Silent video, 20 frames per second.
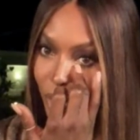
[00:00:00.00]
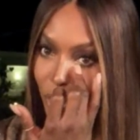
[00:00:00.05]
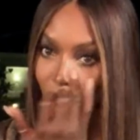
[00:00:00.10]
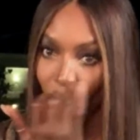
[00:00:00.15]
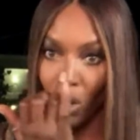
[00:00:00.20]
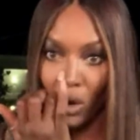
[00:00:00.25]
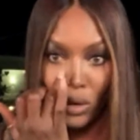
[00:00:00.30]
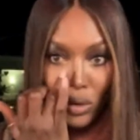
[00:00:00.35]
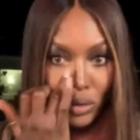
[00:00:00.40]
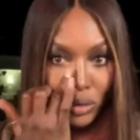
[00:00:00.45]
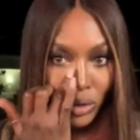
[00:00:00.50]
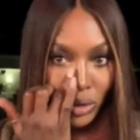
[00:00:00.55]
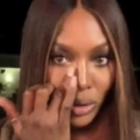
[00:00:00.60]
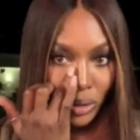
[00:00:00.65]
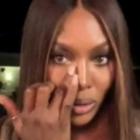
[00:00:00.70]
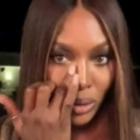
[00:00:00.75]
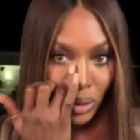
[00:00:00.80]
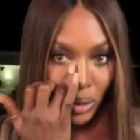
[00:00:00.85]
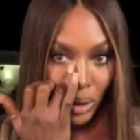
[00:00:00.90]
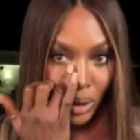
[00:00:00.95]
gold
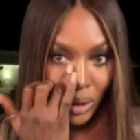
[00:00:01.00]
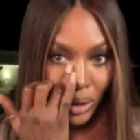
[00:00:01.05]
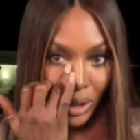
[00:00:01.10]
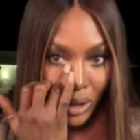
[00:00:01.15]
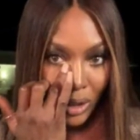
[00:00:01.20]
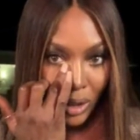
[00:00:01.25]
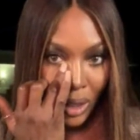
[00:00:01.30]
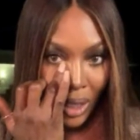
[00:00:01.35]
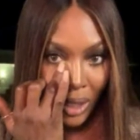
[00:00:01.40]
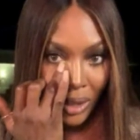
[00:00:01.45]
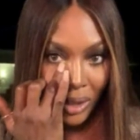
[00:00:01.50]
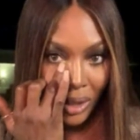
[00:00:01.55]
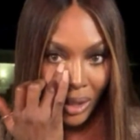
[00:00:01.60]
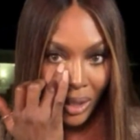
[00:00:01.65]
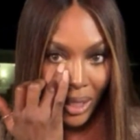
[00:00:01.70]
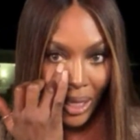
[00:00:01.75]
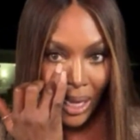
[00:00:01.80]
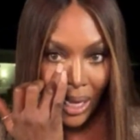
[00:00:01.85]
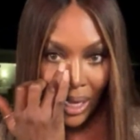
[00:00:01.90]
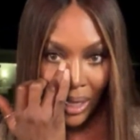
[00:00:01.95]
a little under
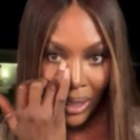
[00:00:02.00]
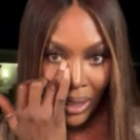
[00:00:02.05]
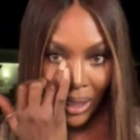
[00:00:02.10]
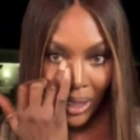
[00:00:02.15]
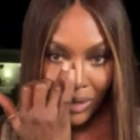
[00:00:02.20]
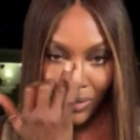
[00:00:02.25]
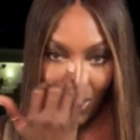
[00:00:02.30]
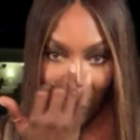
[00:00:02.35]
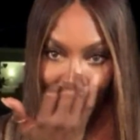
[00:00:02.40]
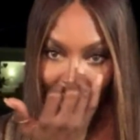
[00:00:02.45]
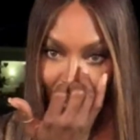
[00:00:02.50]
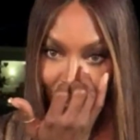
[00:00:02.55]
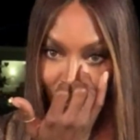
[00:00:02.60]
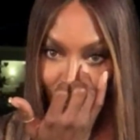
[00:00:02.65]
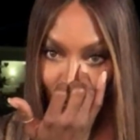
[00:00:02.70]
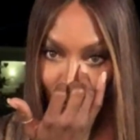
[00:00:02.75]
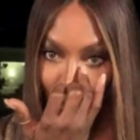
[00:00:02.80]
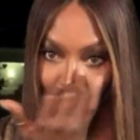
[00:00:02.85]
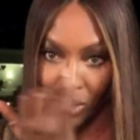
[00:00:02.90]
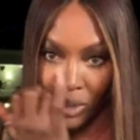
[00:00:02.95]
there, right in the
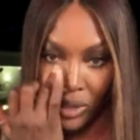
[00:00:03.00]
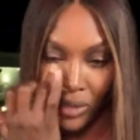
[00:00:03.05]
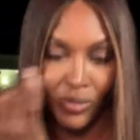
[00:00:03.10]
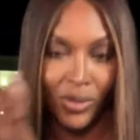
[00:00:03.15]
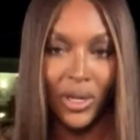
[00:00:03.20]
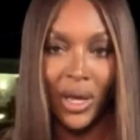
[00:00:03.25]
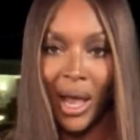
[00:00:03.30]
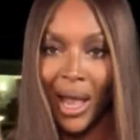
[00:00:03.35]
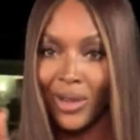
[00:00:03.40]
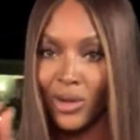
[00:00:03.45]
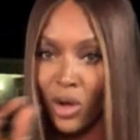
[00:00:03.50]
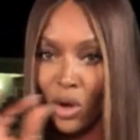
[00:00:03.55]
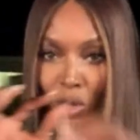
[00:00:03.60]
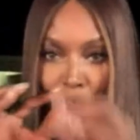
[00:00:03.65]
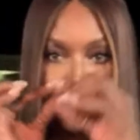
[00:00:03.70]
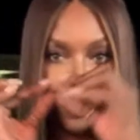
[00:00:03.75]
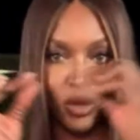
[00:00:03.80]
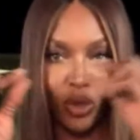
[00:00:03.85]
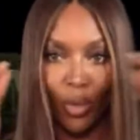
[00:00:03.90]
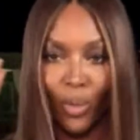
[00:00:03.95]
corners of the eye. Not
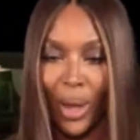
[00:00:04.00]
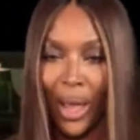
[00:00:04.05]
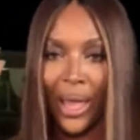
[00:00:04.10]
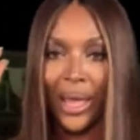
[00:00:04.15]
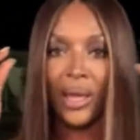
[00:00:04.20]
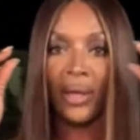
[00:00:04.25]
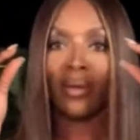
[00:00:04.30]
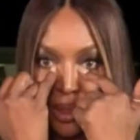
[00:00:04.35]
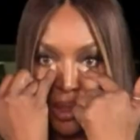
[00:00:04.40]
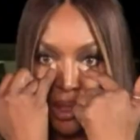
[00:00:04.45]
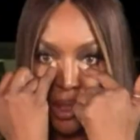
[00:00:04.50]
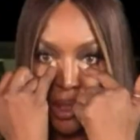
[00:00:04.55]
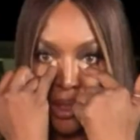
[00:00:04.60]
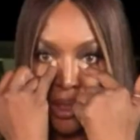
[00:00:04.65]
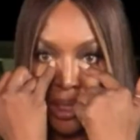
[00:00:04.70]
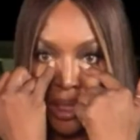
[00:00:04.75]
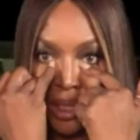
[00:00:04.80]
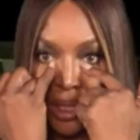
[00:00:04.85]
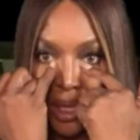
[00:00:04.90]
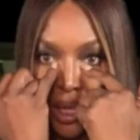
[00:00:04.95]
all the way,
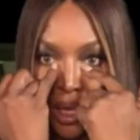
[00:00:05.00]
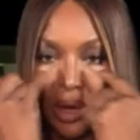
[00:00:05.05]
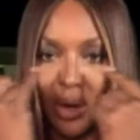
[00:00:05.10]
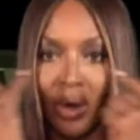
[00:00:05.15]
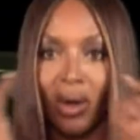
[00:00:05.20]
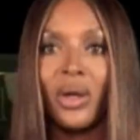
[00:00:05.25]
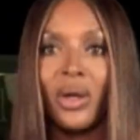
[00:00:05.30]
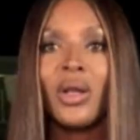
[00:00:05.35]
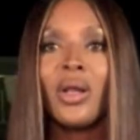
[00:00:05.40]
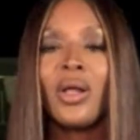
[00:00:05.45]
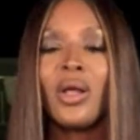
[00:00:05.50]
just in here.